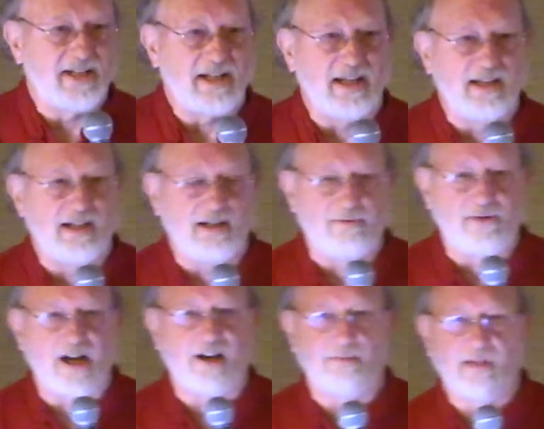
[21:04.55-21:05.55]
in the
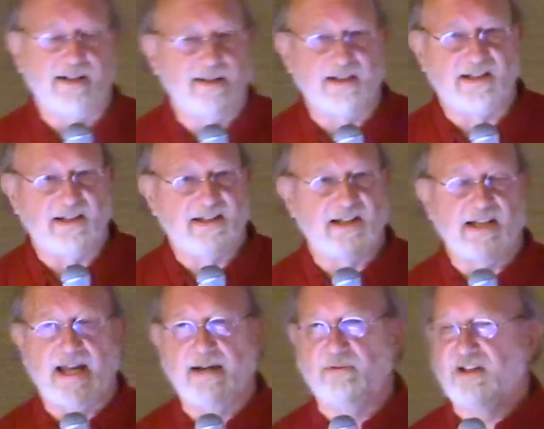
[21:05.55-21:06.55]
environment. This is the
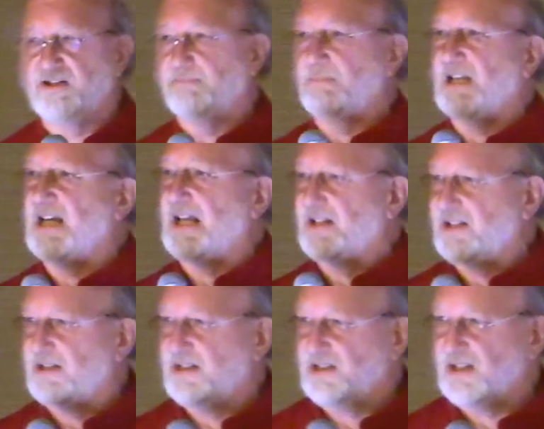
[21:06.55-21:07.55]
language of plants.
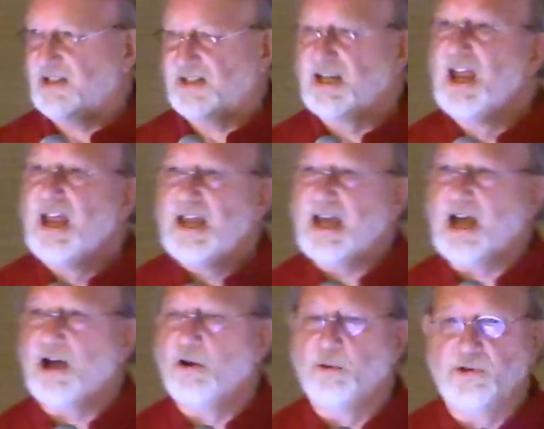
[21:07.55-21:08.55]
This is
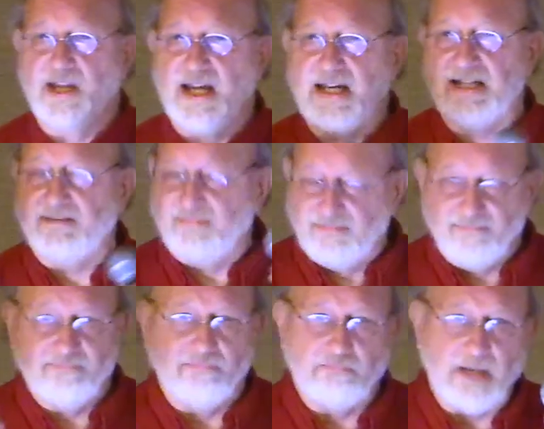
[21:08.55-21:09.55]
how they
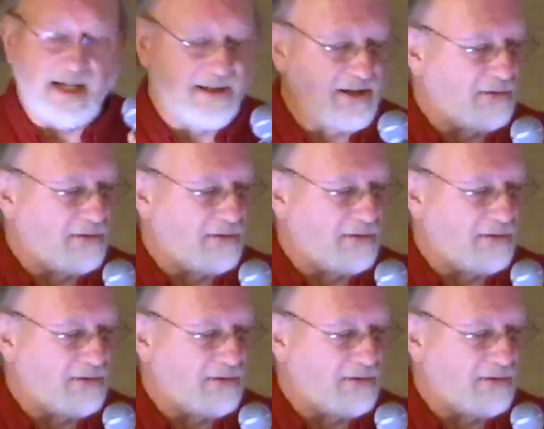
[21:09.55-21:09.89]
make their